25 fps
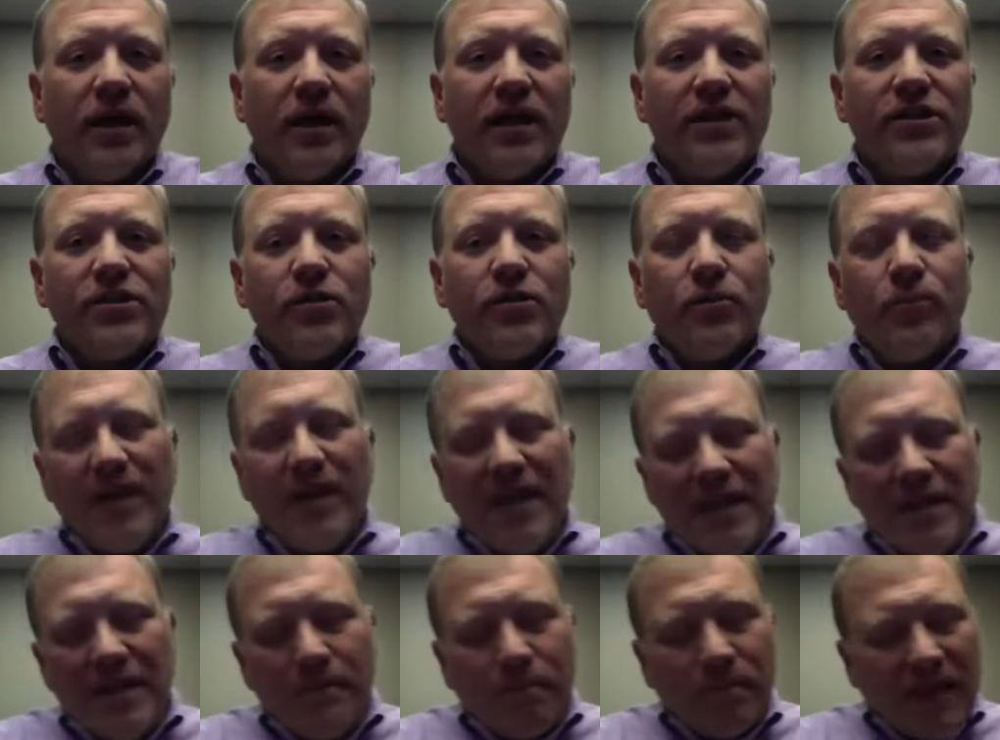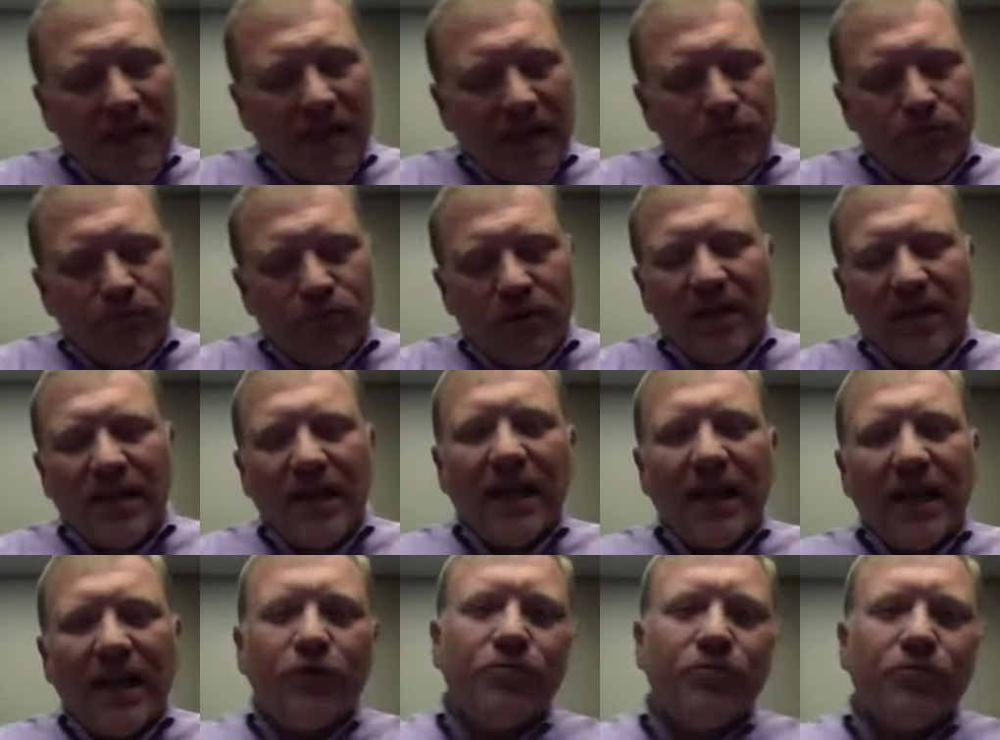So we need to play red
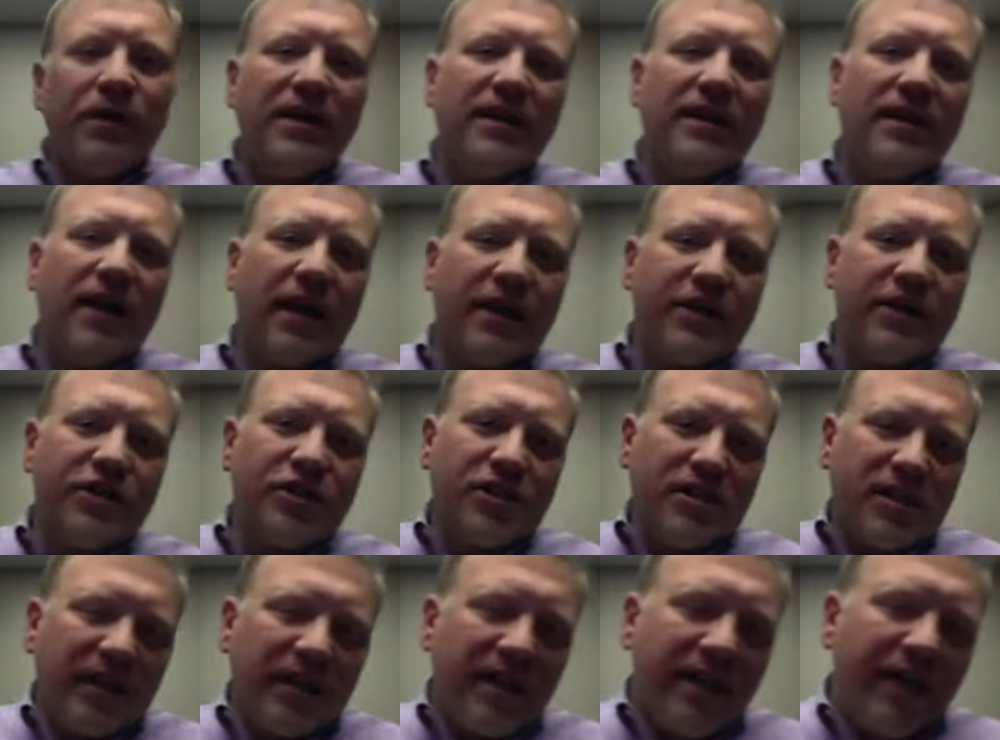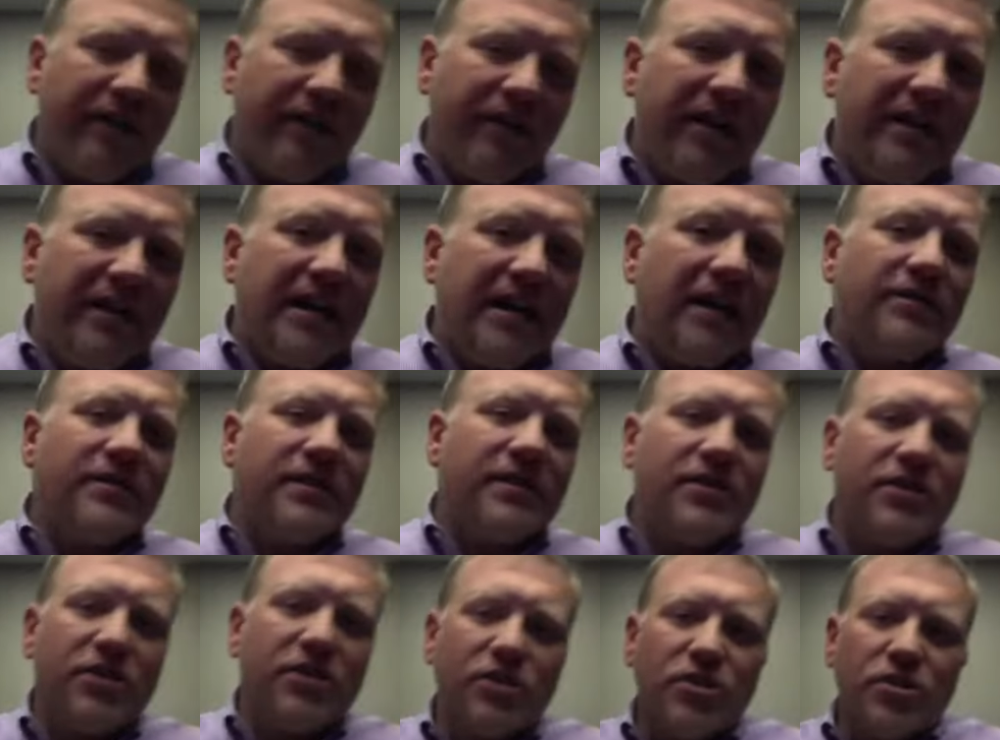light, green light, just like Gary tells
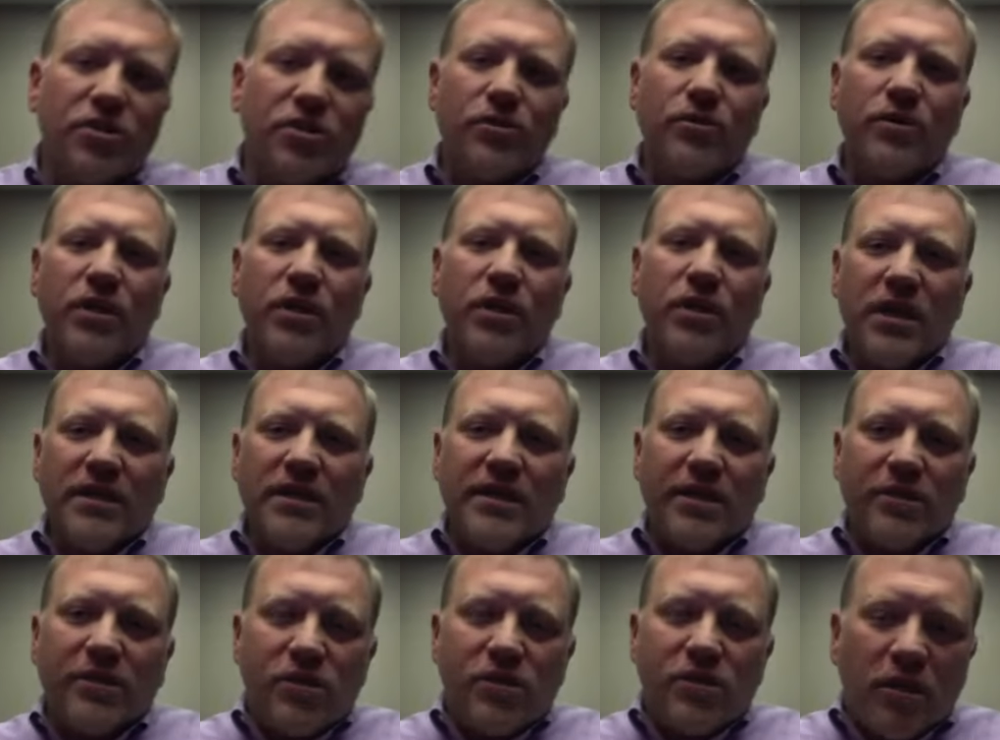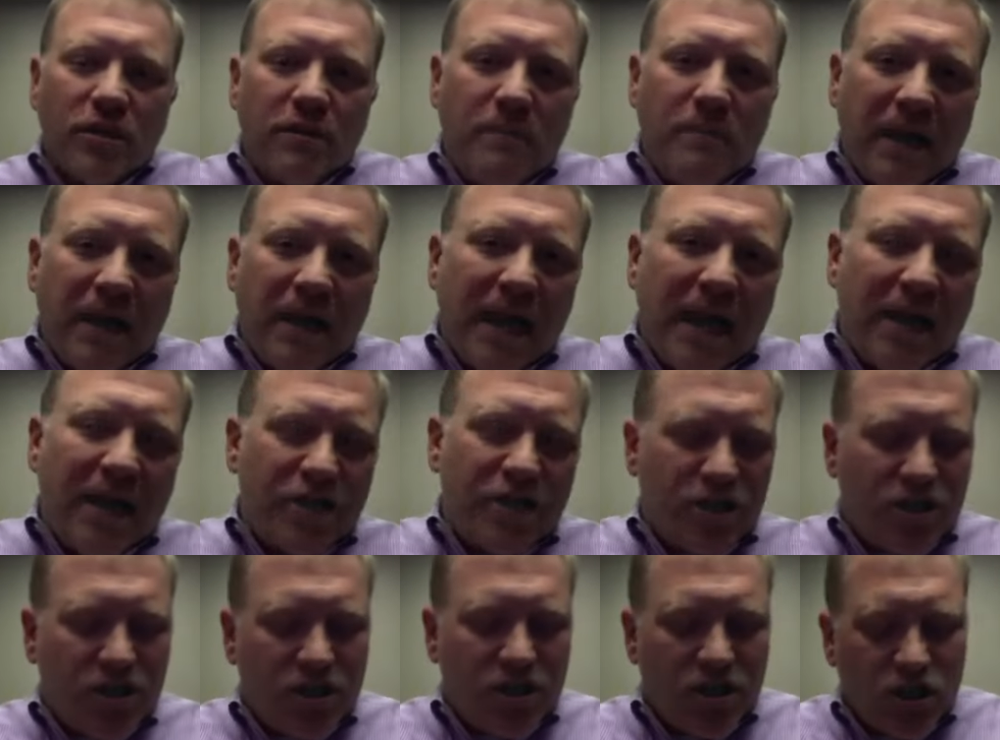us to do, tells all the mega
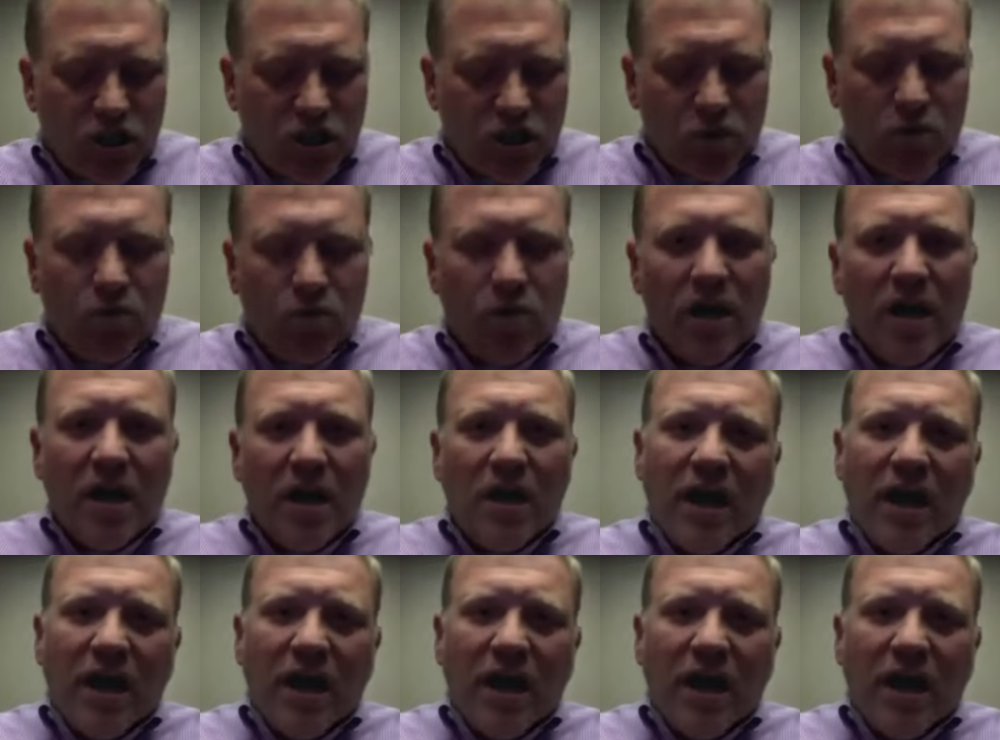agents to do.